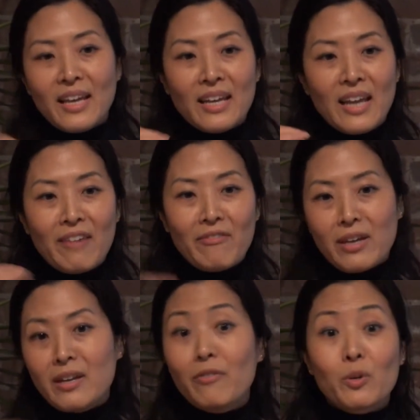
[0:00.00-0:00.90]
as an
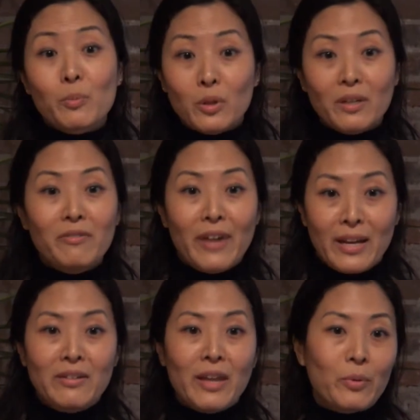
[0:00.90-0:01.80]
inevitable
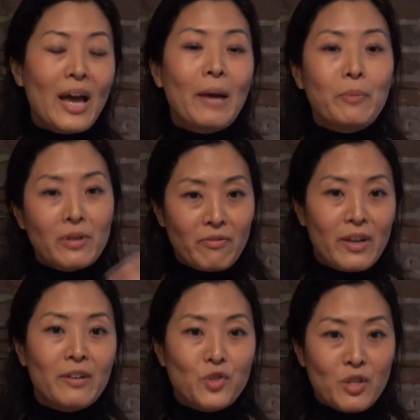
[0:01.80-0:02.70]
event that would happen
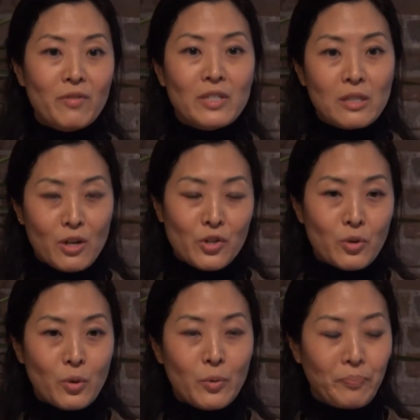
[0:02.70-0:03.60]
if I achieved this
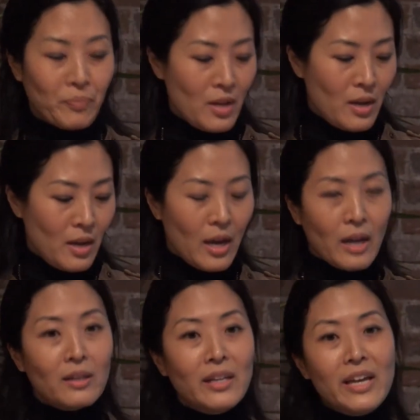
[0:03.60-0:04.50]
larger goal.
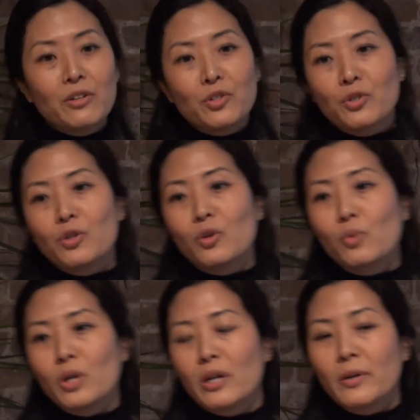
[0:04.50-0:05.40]
And the later
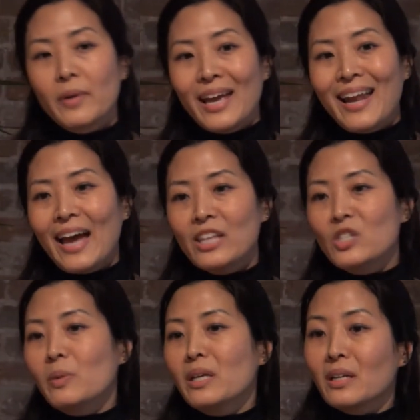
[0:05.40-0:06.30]
2 were, it
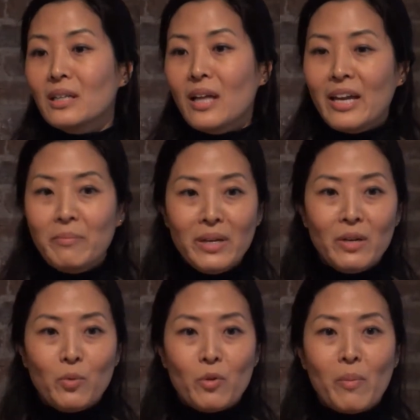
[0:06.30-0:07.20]
had to be in
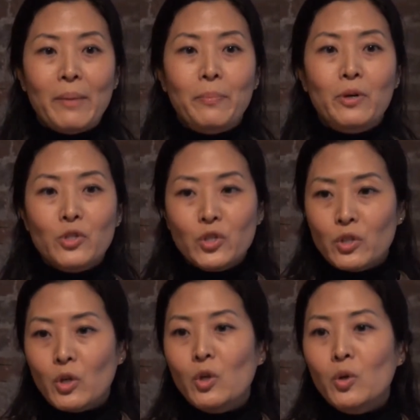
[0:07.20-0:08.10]
alignment with my
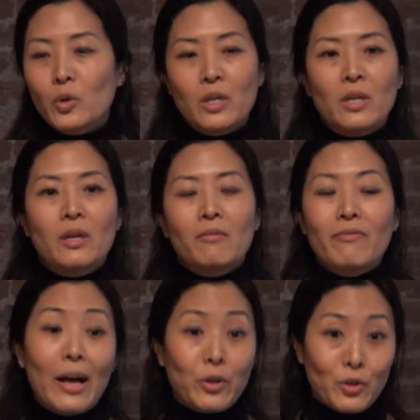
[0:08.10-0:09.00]
personal
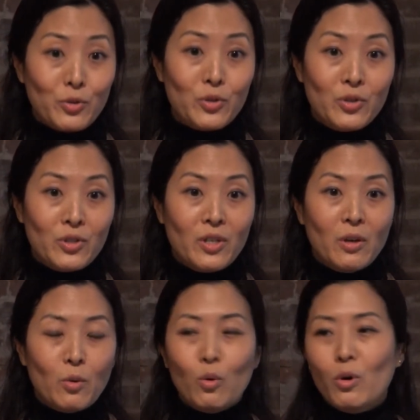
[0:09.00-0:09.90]
values,
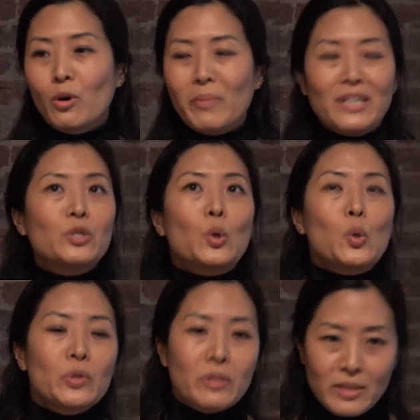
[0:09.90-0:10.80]
or my
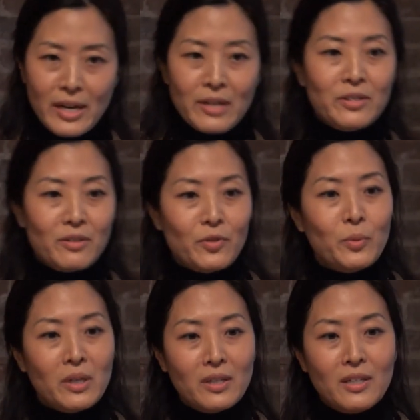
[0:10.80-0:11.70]
soul's desires, if
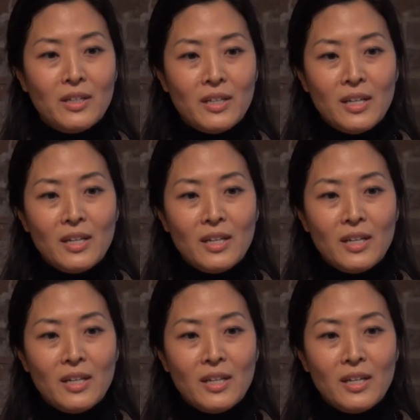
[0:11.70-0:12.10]
you will.